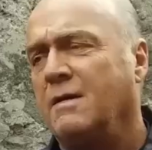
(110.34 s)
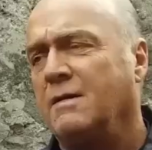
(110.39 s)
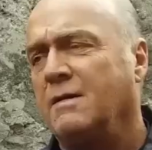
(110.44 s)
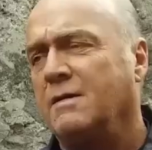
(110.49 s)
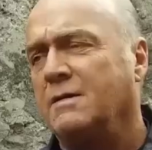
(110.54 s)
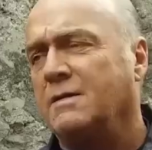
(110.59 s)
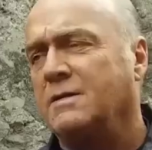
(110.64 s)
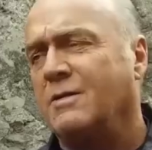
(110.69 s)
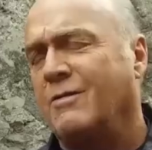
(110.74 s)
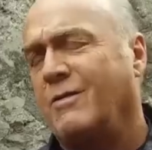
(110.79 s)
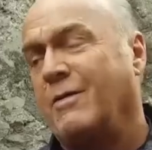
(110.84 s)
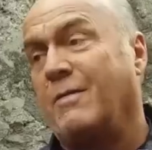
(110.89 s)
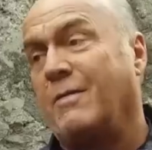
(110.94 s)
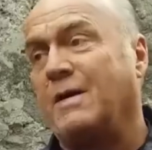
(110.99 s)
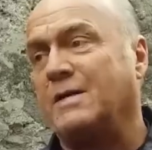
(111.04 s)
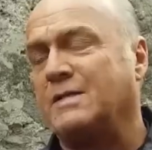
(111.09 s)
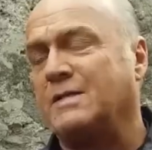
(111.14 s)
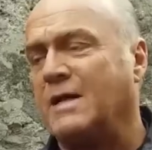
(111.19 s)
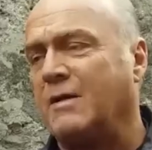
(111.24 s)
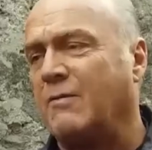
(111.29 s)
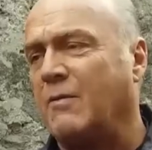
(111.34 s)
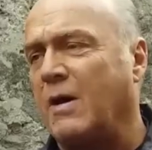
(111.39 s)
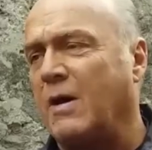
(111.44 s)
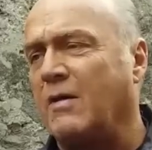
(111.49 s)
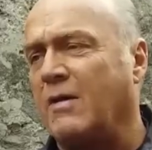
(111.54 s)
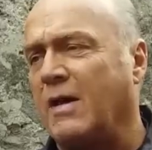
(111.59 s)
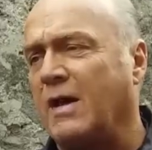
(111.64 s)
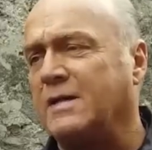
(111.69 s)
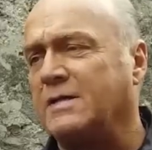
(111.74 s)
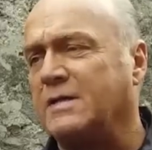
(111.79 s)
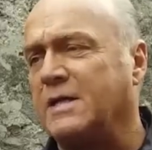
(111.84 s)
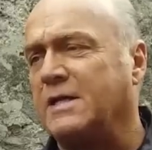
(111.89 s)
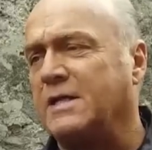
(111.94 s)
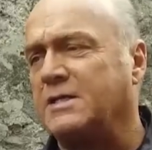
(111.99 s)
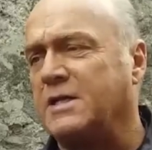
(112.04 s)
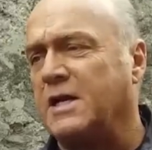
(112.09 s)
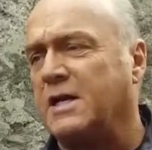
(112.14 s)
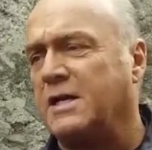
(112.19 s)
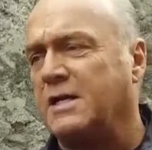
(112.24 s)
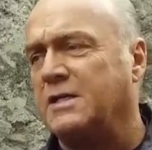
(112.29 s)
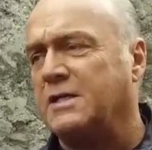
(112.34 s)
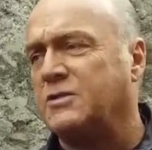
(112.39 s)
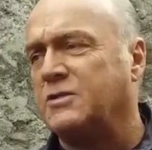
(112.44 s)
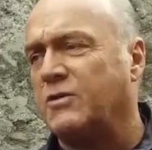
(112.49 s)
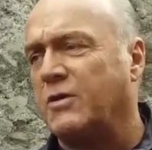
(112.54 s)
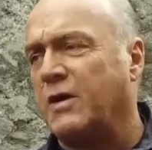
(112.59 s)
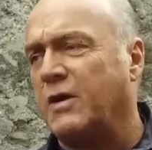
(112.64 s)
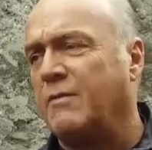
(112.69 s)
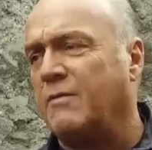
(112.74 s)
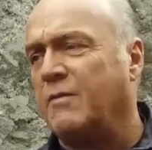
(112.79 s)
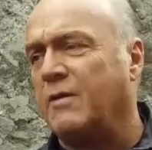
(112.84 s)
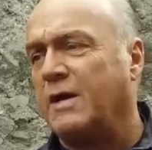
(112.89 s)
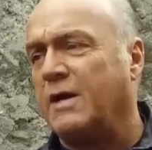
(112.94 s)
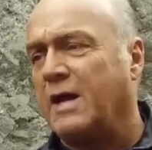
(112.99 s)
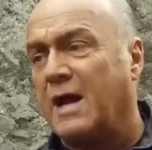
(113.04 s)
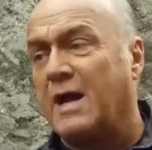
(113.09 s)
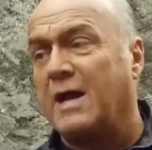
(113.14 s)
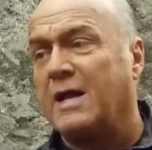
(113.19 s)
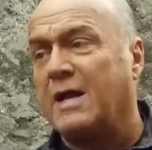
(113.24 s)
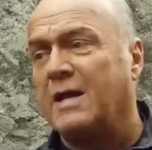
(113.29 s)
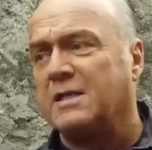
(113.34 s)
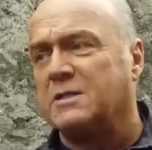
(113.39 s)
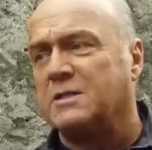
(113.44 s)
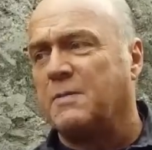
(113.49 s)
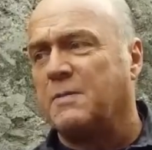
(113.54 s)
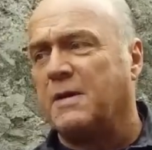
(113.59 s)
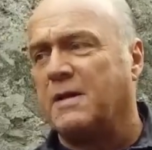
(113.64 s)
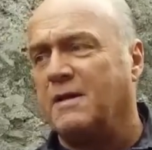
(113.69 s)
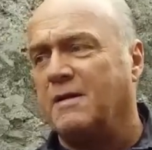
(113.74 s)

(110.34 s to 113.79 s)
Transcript: So we might say, well, that's ancient history. Well, yeah, it is, but